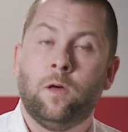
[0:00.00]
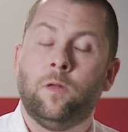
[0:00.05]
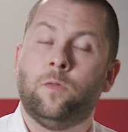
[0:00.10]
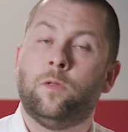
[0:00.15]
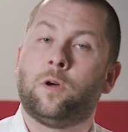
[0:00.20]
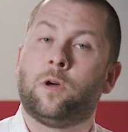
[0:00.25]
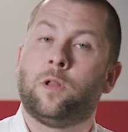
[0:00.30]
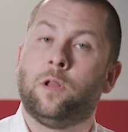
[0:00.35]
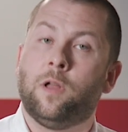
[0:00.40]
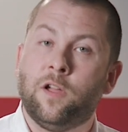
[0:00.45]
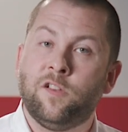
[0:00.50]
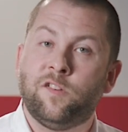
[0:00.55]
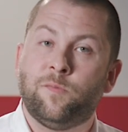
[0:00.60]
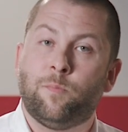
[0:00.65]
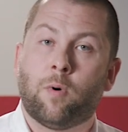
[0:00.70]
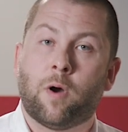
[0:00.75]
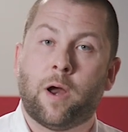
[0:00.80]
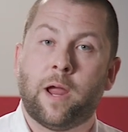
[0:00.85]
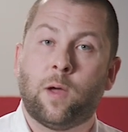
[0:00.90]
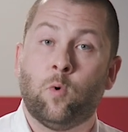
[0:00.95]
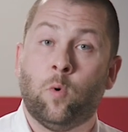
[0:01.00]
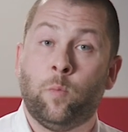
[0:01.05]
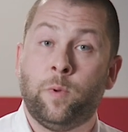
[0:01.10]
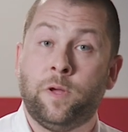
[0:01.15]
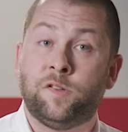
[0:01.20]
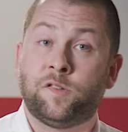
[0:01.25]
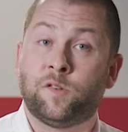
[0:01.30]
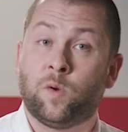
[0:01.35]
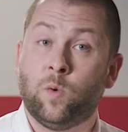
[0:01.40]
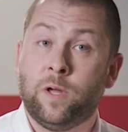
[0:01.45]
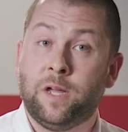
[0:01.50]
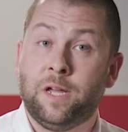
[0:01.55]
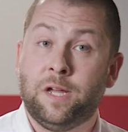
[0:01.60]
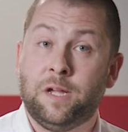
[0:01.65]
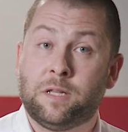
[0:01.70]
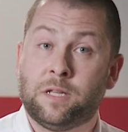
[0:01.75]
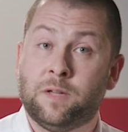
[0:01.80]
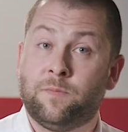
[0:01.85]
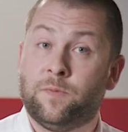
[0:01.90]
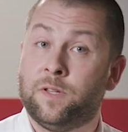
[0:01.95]
The clutch brake will be
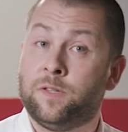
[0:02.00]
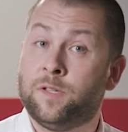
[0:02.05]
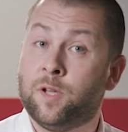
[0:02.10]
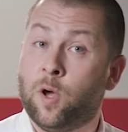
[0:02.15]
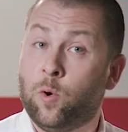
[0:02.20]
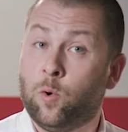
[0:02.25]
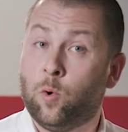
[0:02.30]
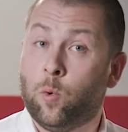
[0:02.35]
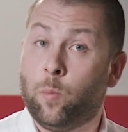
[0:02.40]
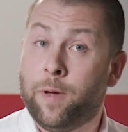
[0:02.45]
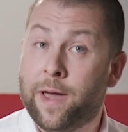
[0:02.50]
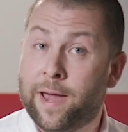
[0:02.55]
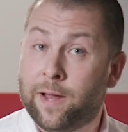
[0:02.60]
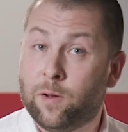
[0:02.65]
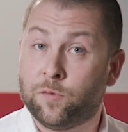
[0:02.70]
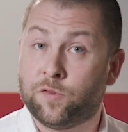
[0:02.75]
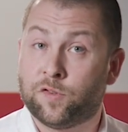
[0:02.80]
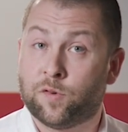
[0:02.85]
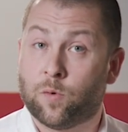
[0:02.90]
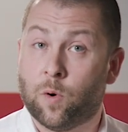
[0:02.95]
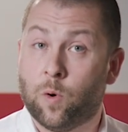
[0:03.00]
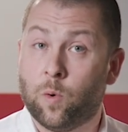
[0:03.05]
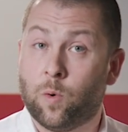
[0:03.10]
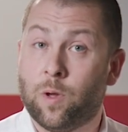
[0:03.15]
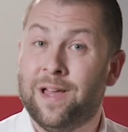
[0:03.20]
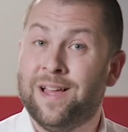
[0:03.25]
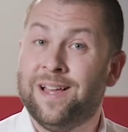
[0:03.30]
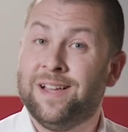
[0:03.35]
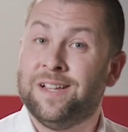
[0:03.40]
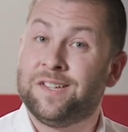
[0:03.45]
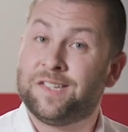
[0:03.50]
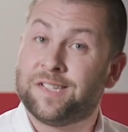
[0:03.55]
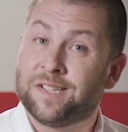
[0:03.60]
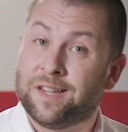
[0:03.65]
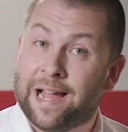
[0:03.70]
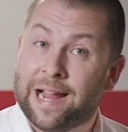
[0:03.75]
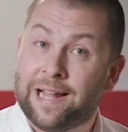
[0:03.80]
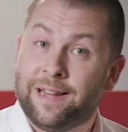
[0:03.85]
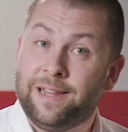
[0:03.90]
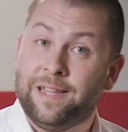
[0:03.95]
squeezed if the total pedal stroke
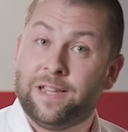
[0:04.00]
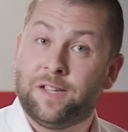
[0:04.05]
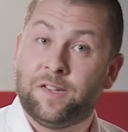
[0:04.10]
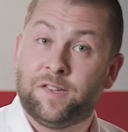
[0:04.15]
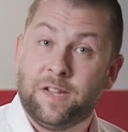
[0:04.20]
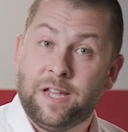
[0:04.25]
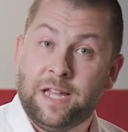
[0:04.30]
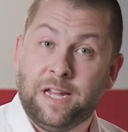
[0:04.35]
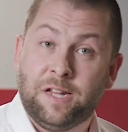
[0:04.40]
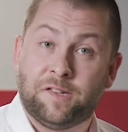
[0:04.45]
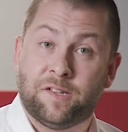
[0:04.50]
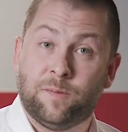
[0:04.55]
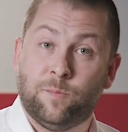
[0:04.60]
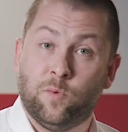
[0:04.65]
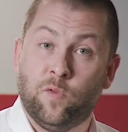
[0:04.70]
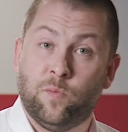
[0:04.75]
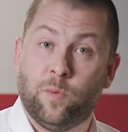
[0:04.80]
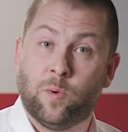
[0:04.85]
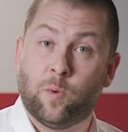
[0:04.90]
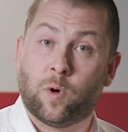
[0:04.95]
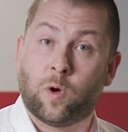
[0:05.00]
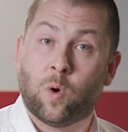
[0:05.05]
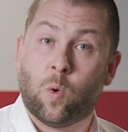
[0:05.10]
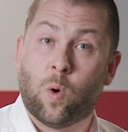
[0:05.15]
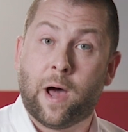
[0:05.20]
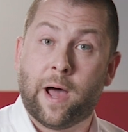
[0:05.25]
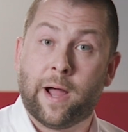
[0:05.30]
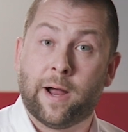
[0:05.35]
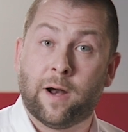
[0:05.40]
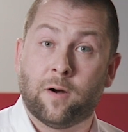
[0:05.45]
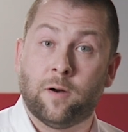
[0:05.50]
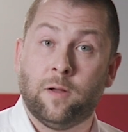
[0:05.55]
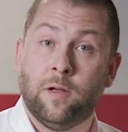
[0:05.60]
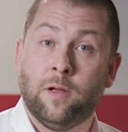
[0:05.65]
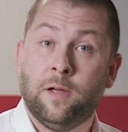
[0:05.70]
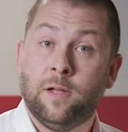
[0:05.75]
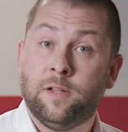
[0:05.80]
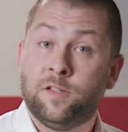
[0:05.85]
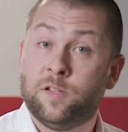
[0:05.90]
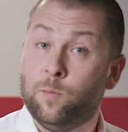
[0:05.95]
slightly exceeds the movement required
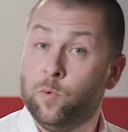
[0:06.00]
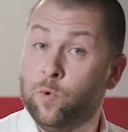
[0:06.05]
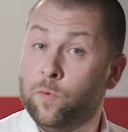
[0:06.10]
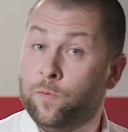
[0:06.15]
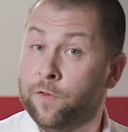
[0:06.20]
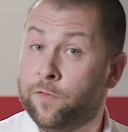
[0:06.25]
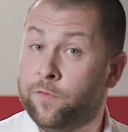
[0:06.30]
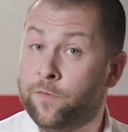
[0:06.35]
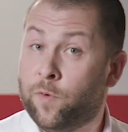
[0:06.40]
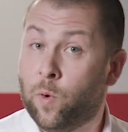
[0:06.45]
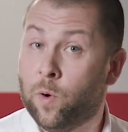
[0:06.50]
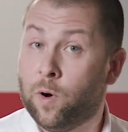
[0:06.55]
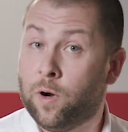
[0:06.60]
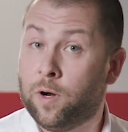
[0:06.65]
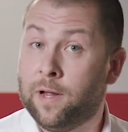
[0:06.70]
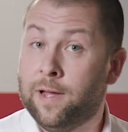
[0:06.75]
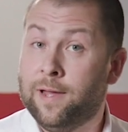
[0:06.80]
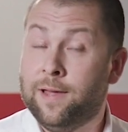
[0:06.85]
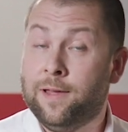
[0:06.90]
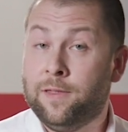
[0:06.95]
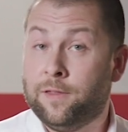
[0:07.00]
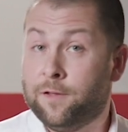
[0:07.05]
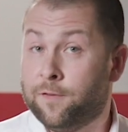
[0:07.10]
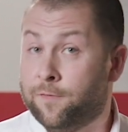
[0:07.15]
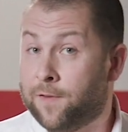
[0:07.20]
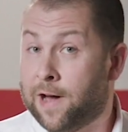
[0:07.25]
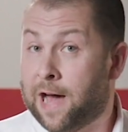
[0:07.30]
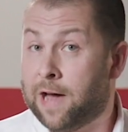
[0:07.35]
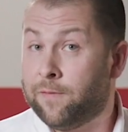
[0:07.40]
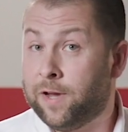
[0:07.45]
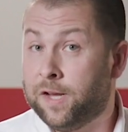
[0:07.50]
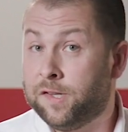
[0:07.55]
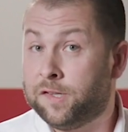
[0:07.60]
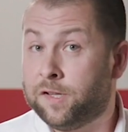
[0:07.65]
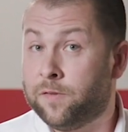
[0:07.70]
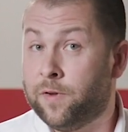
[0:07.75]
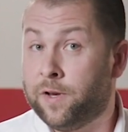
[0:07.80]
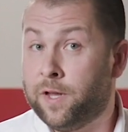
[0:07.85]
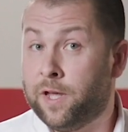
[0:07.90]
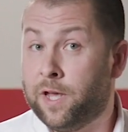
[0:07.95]
to move the fork, the
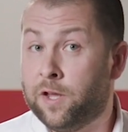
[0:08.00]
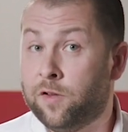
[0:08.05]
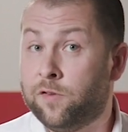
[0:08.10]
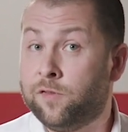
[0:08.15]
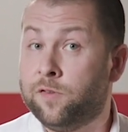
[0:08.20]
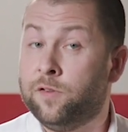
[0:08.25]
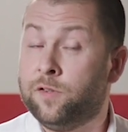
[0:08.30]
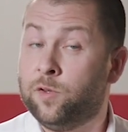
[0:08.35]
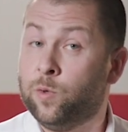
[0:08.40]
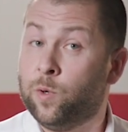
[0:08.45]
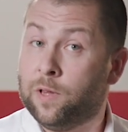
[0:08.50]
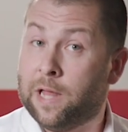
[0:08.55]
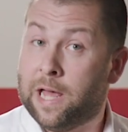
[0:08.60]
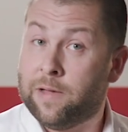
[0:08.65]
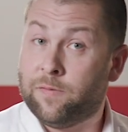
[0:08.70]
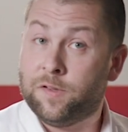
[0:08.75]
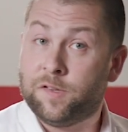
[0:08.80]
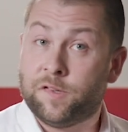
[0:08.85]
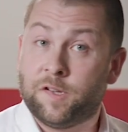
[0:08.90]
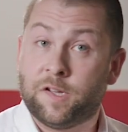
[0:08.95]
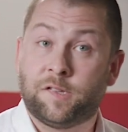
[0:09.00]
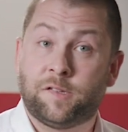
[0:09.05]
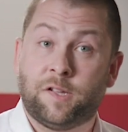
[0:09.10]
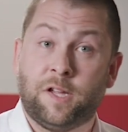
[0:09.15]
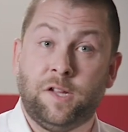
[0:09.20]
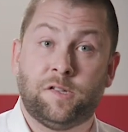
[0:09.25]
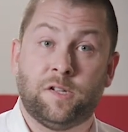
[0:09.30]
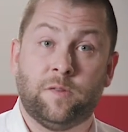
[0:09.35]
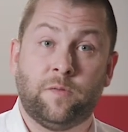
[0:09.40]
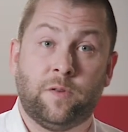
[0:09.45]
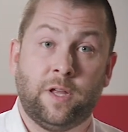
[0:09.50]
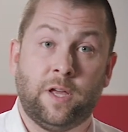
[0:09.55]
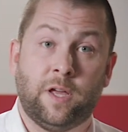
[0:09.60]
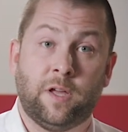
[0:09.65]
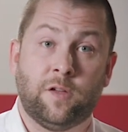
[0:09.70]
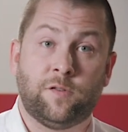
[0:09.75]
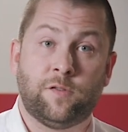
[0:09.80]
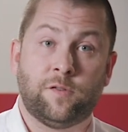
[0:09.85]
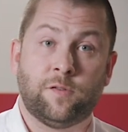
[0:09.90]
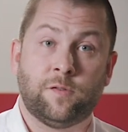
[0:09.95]
5/8" to
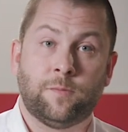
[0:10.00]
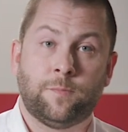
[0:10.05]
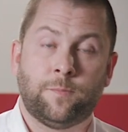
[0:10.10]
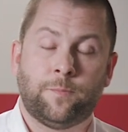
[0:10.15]
11/16".